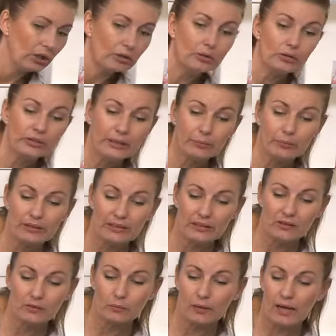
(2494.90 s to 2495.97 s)
lucky winner
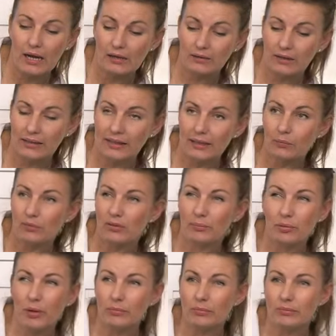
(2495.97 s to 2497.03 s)
as well. And I will
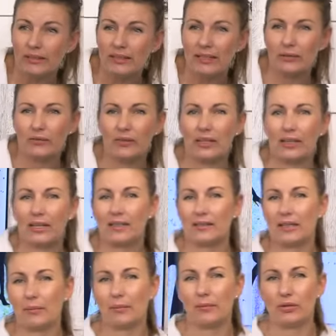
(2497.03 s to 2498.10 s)
probably announce that next
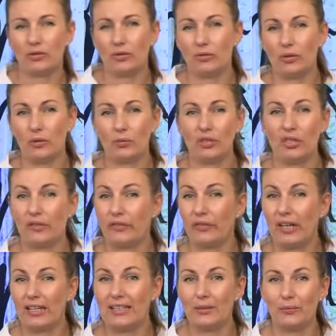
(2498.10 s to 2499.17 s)
time I'm in studio, which is
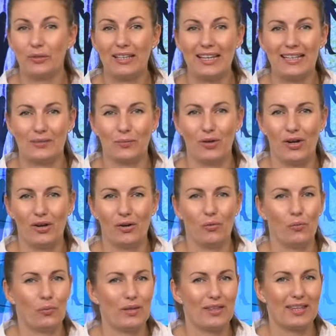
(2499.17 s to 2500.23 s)
Friday. Guess
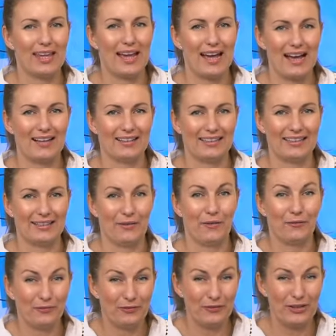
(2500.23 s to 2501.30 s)
what? With Carly.
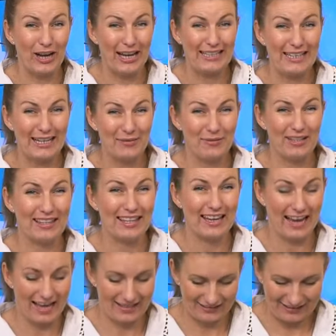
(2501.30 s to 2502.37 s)
Friday with
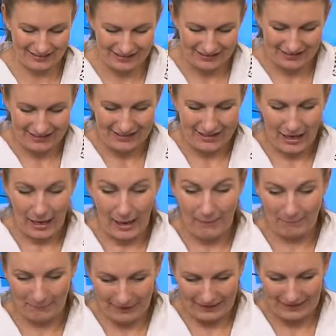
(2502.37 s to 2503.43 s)
Carly.
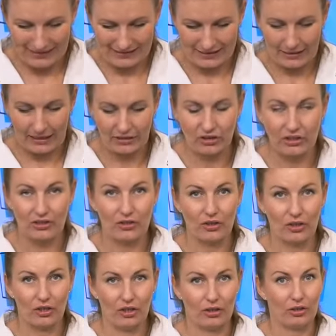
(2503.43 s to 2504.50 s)
Amazing, and she's
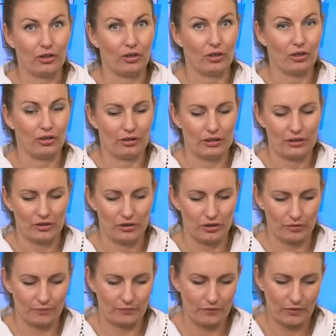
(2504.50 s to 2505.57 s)
got a corking
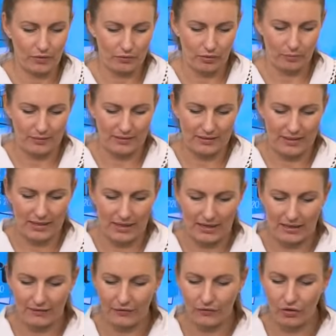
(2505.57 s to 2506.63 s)
show. So come and say
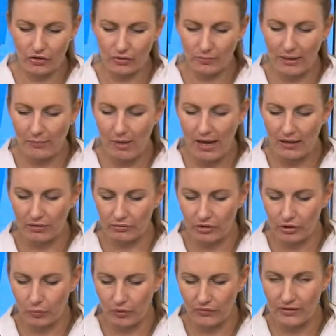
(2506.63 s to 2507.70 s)
hi. If you've got some Imala and
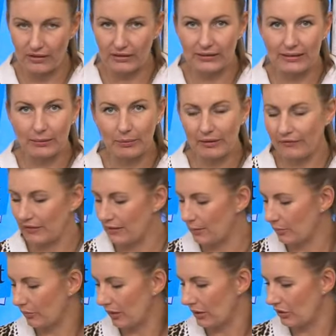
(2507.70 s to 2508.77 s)
you're wanting a little bit of
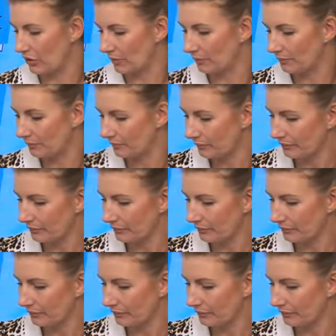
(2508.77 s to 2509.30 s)
inspiration,